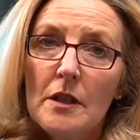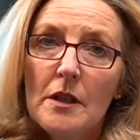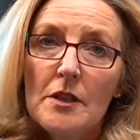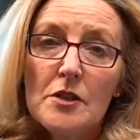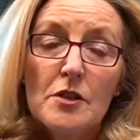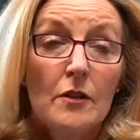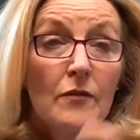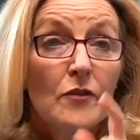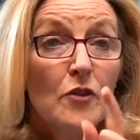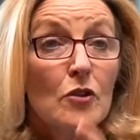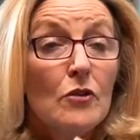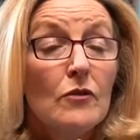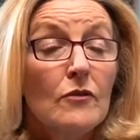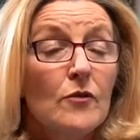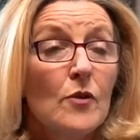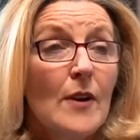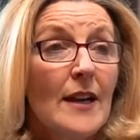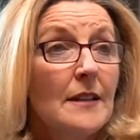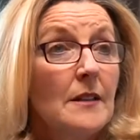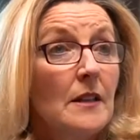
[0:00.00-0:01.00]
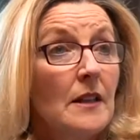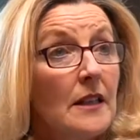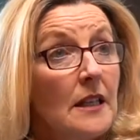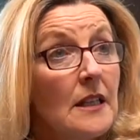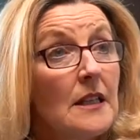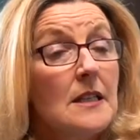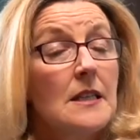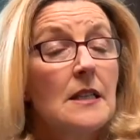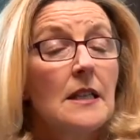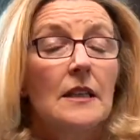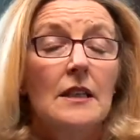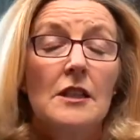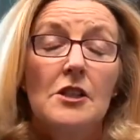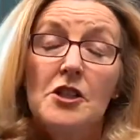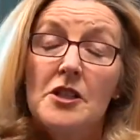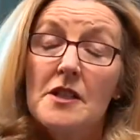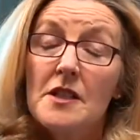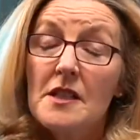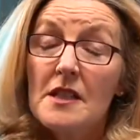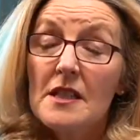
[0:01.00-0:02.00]
So if you've read the key
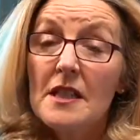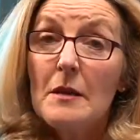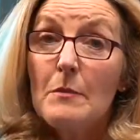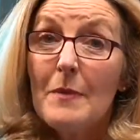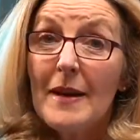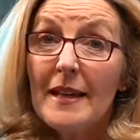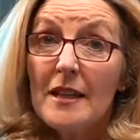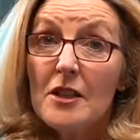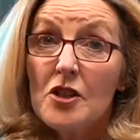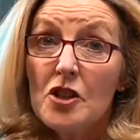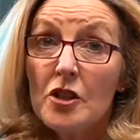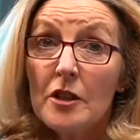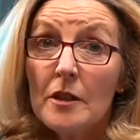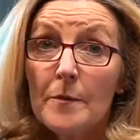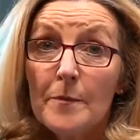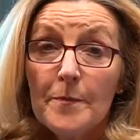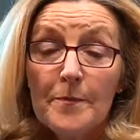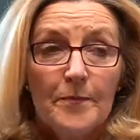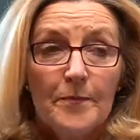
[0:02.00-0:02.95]
signature C major,